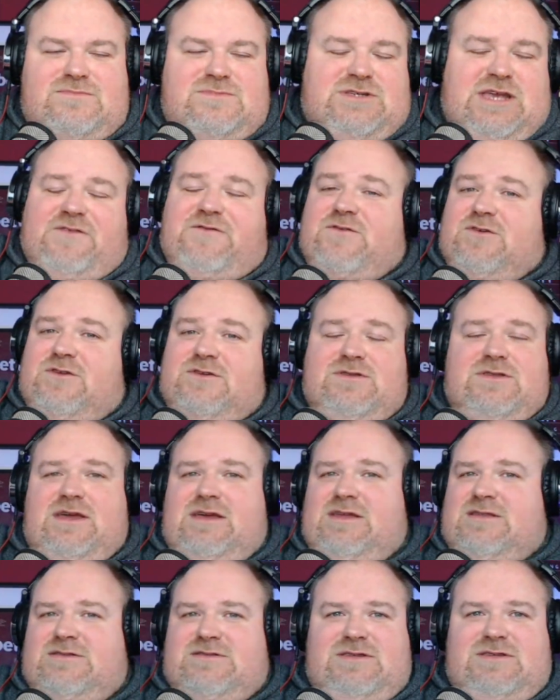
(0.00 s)

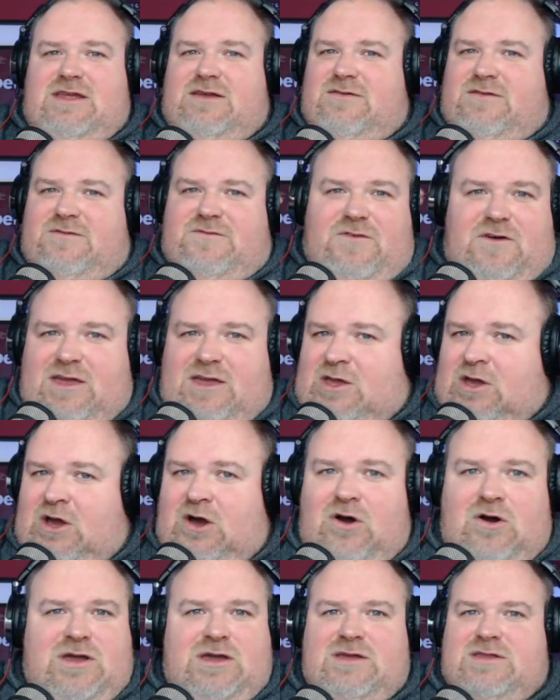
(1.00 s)
and you know the Fighting
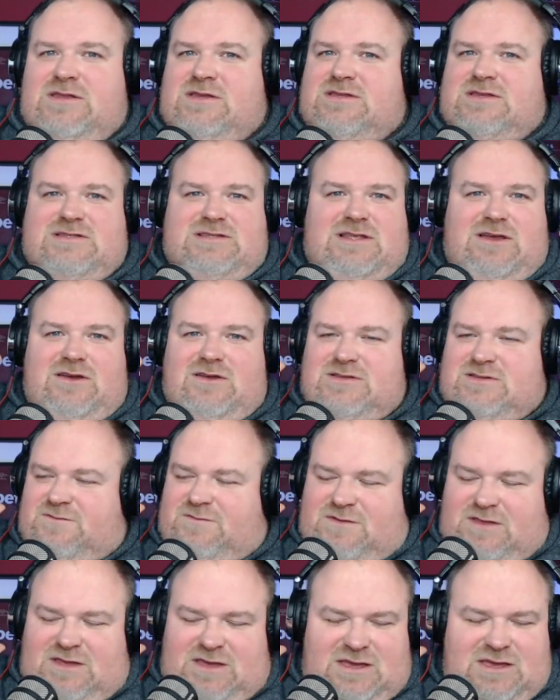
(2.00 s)
Cock, and he does loads
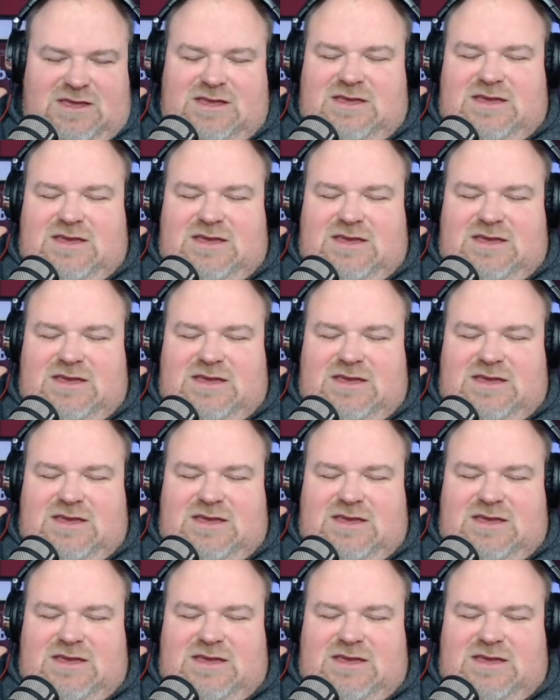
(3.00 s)
of the